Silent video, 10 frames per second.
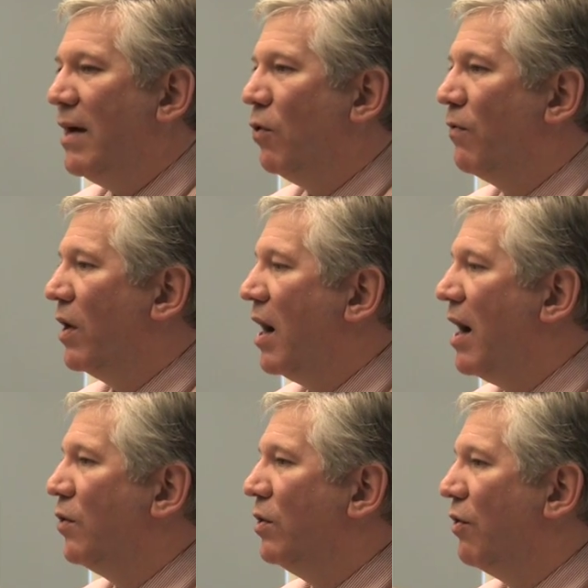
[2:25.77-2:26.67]
over
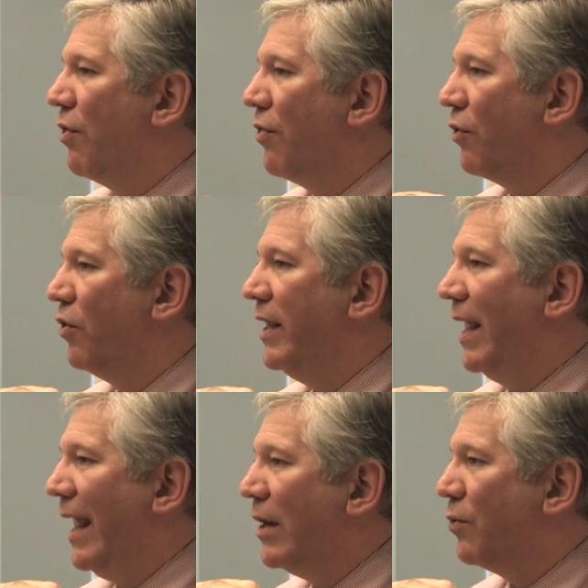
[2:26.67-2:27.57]
130
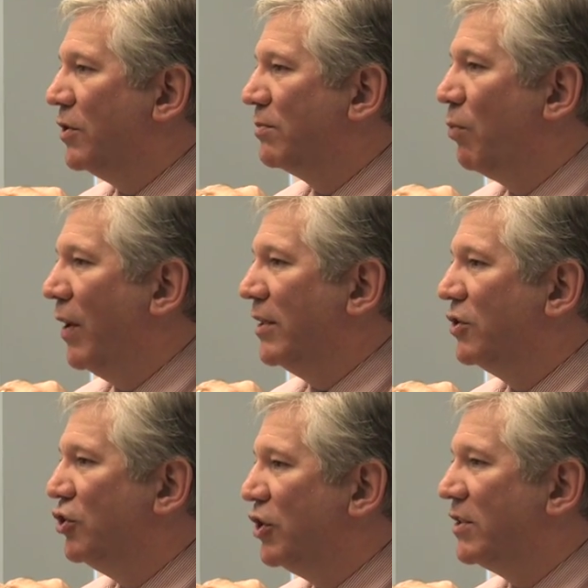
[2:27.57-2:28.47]
entrance
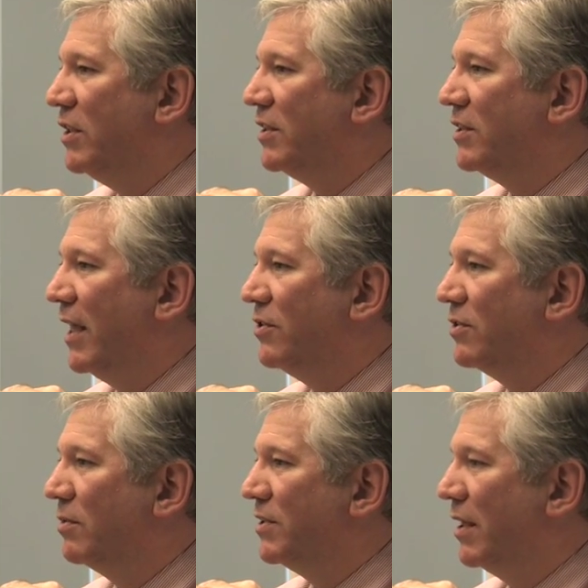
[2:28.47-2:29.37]
points just in the
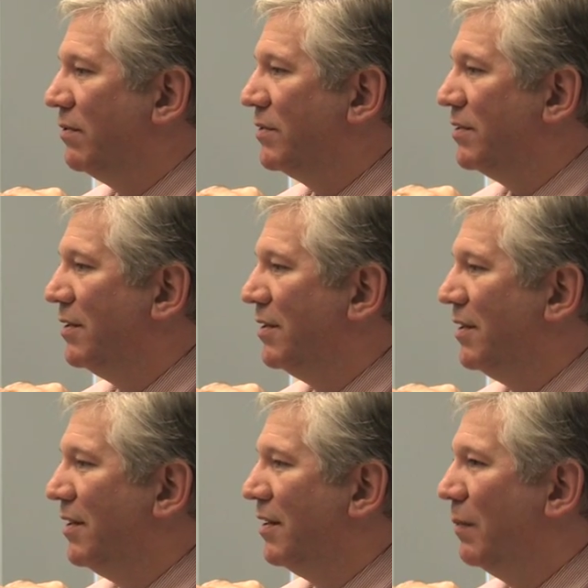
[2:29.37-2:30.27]
stations themselves.
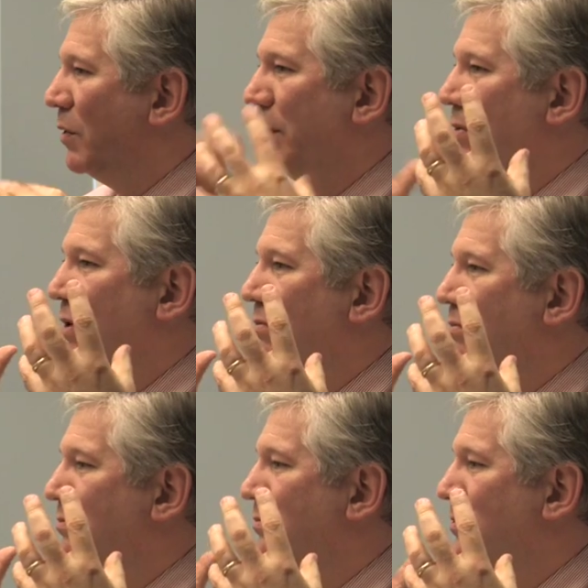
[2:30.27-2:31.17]
And most people don't.
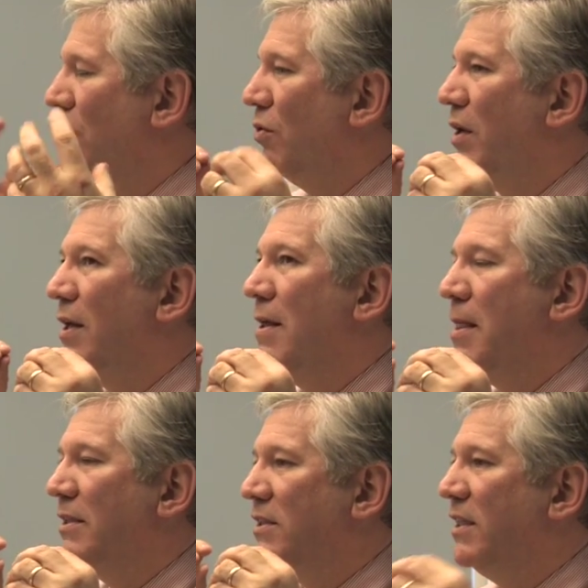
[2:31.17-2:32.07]
So
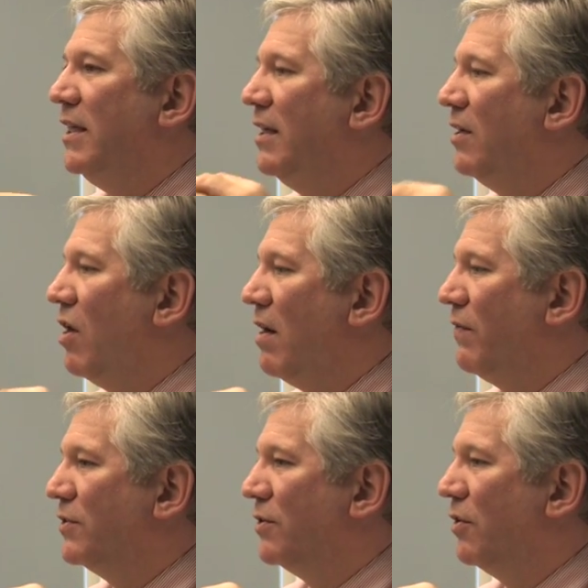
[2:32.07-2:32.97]
seeing an
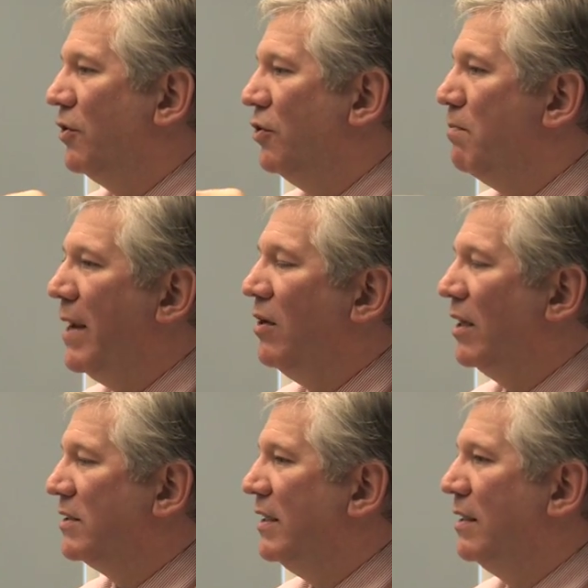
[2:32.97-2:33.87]
officer, you may
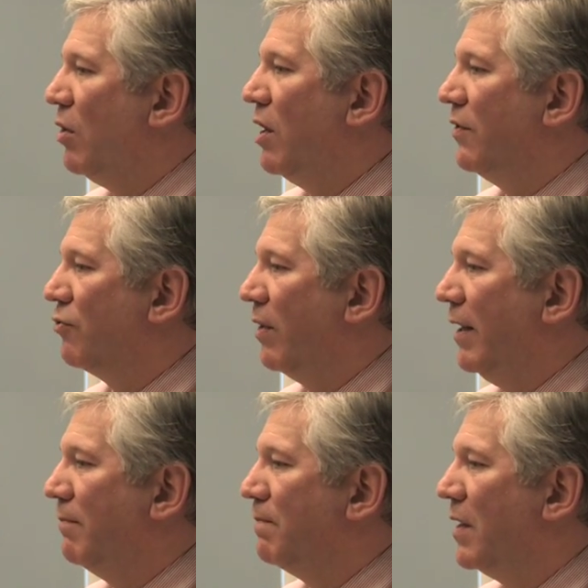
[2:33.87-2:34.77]
not see them on the
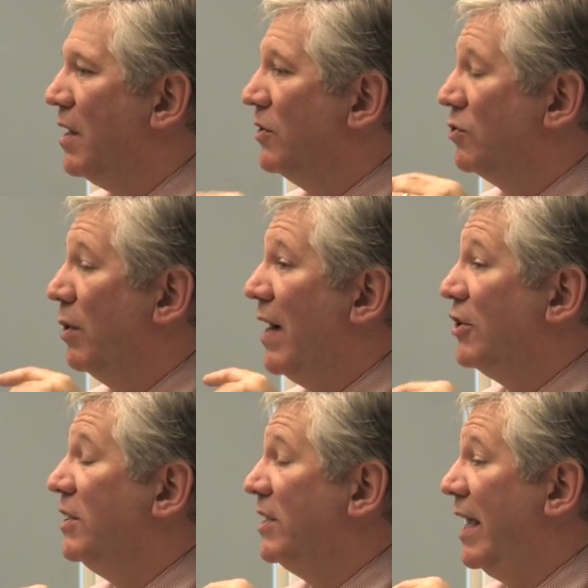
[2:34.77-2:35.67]
train. So we've
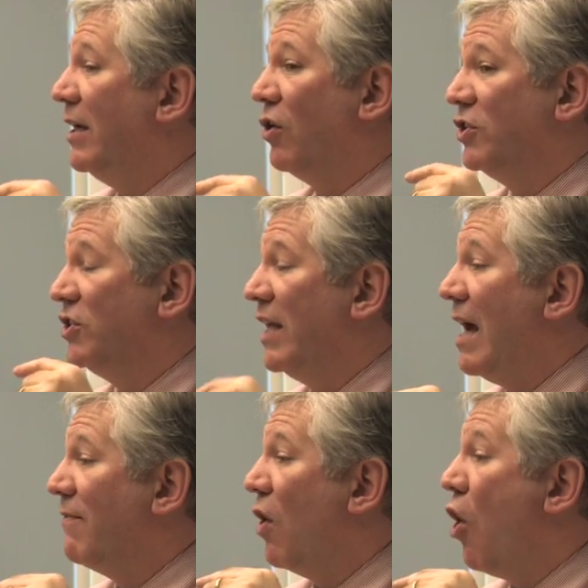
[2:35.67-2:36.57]
actually taken our
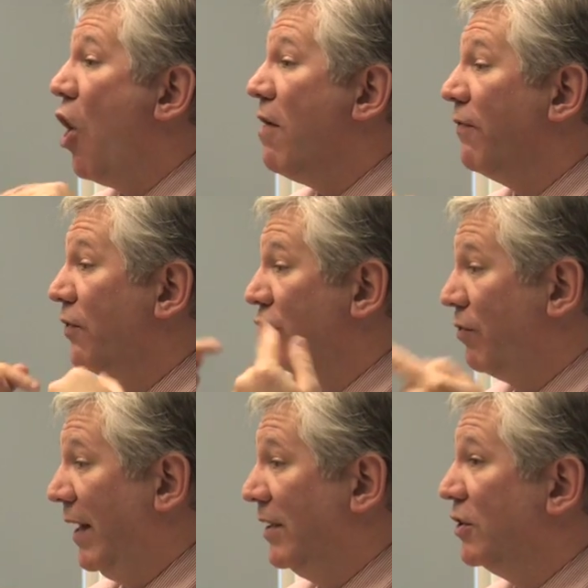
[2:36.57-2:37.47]
staff off the
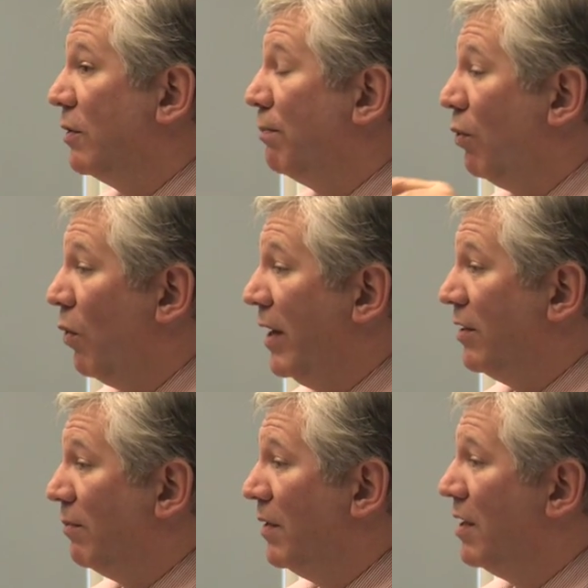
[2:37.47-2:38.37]
trains and deployed
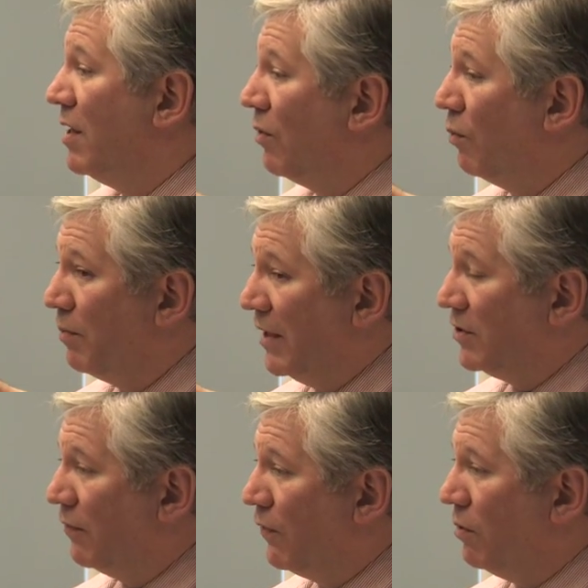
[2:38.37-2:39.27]
them
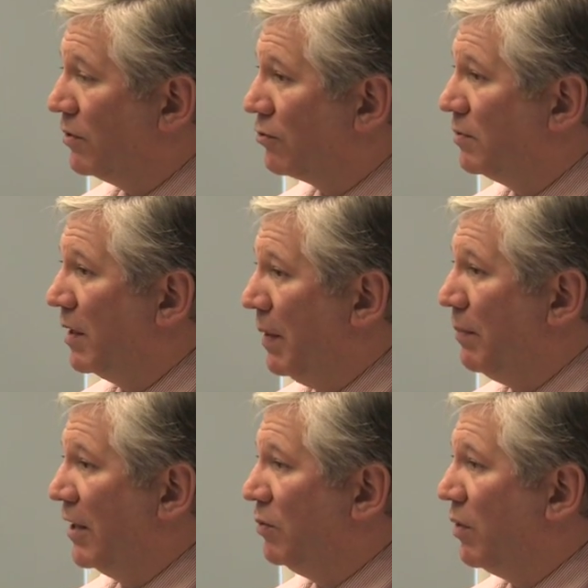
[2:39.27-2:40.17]
based on the focus groups. The
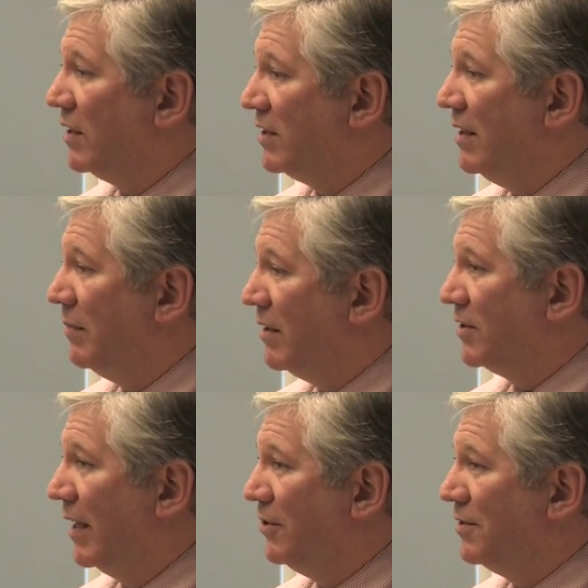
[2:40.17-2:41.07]
people actually wanted to see them in the
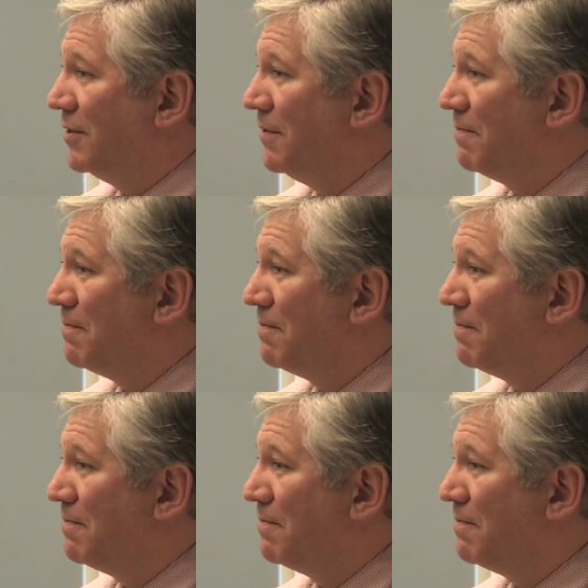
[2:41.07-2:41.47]
stations,